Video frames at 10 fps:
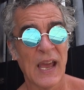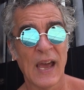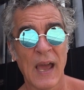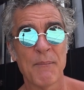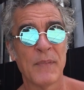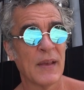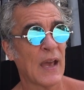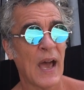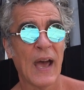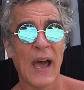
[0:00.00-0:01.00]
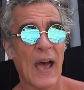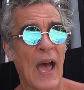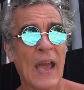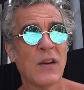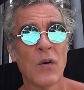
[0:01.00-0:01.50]

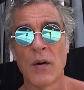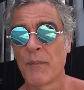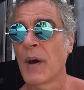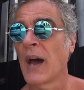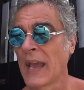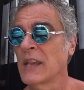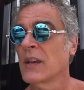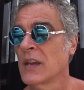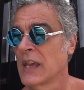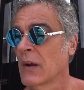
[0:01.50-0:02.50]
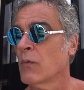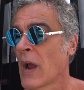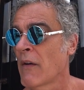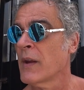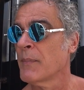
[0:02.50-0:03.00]
I know I could
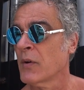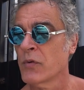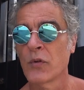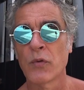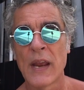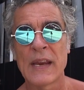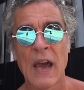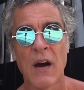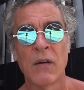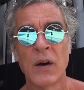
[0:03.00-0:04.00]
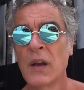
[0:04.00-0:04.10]
round up a crew right now